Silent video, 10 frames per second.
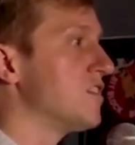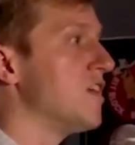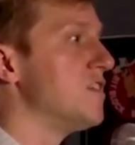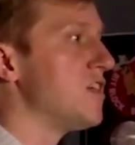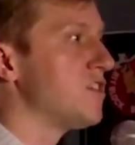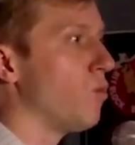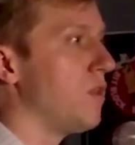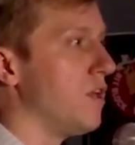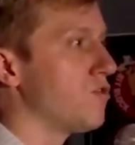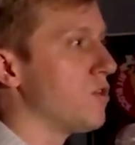consistent
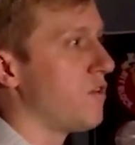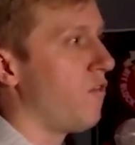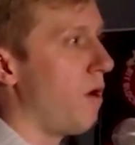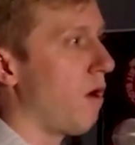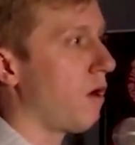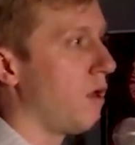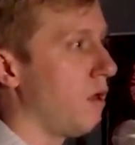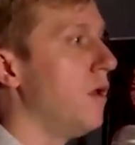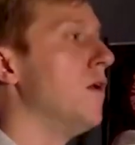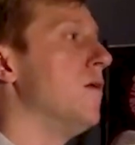with the interests of
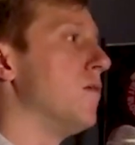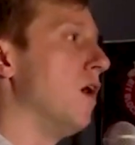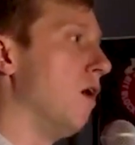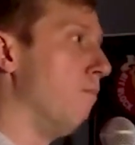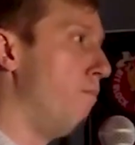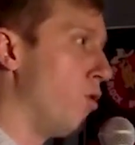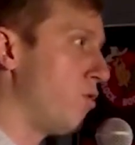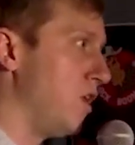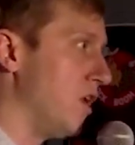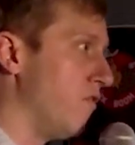America,
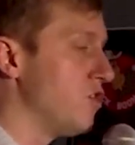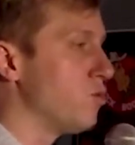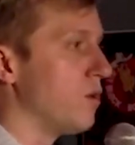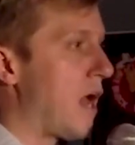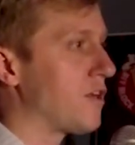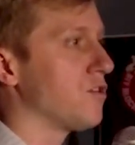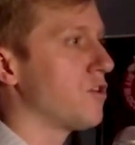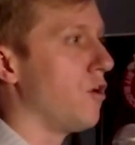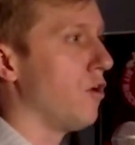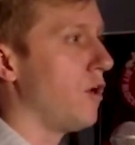both the individual national
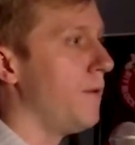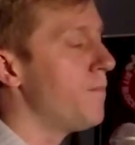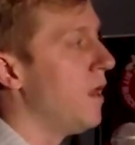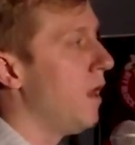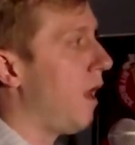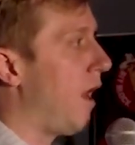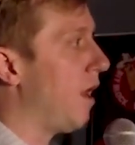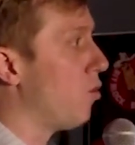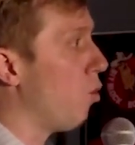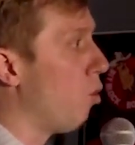security,
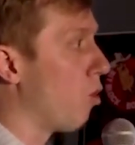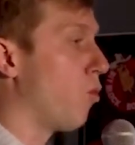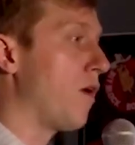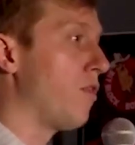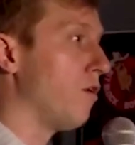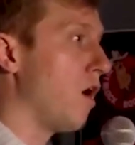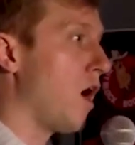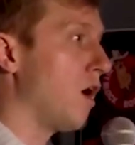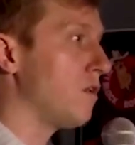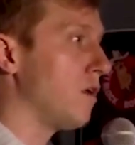and or whether or
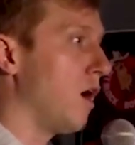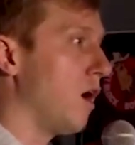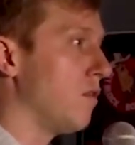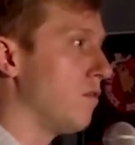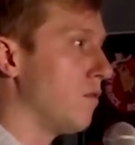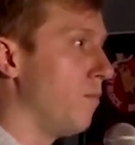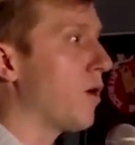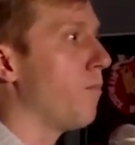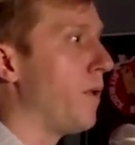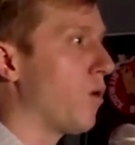not the
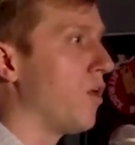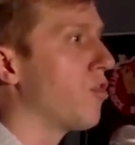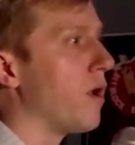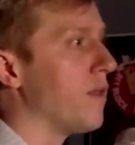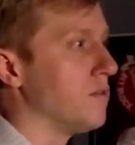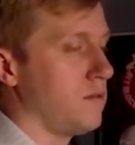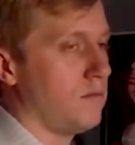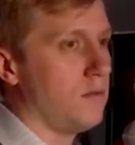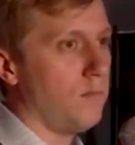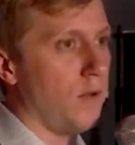Bitcoin
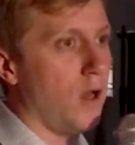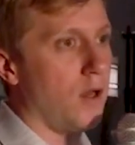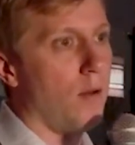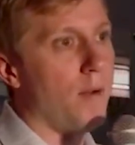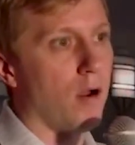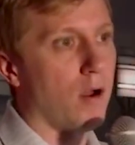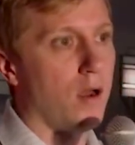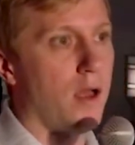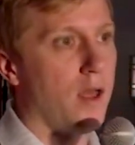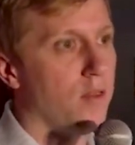threatens
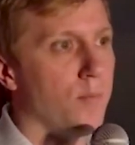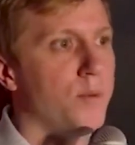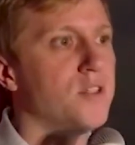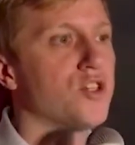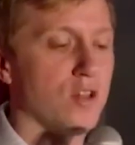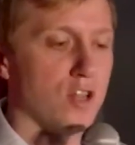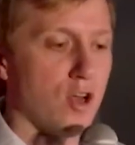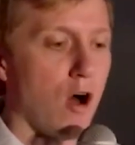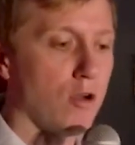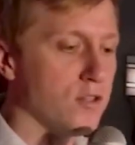America and the position of the
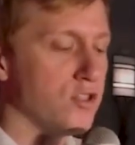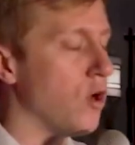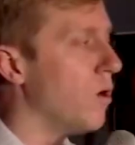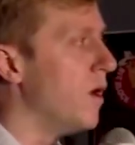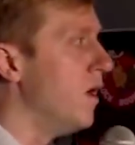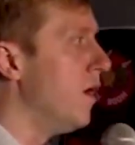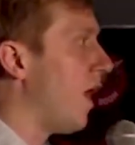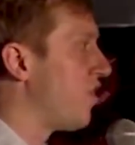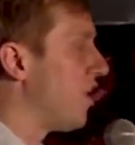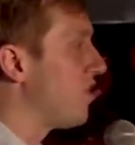dollar. And so
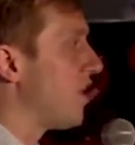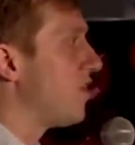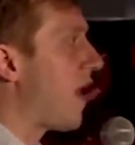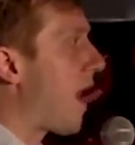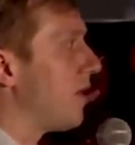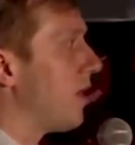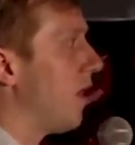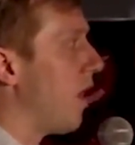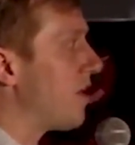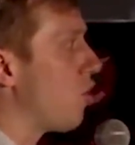I think that
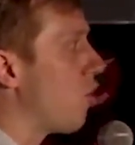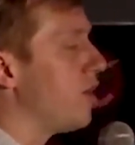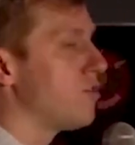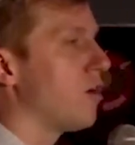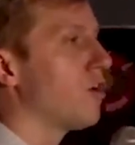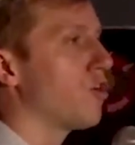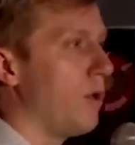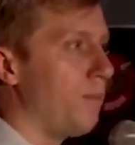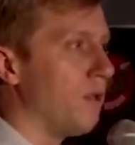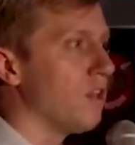has already started to
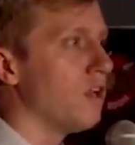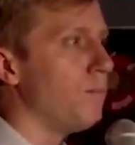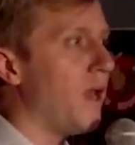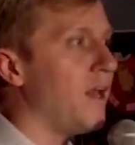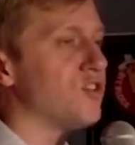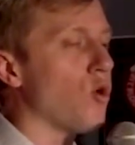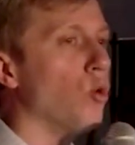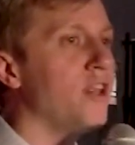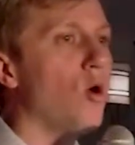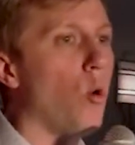creep into the debate. It's
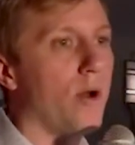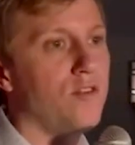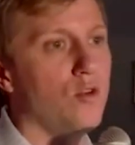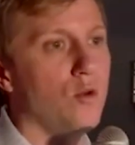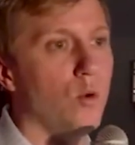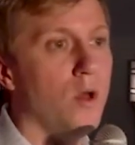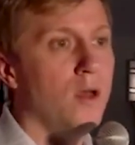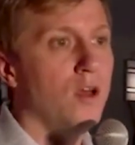only going to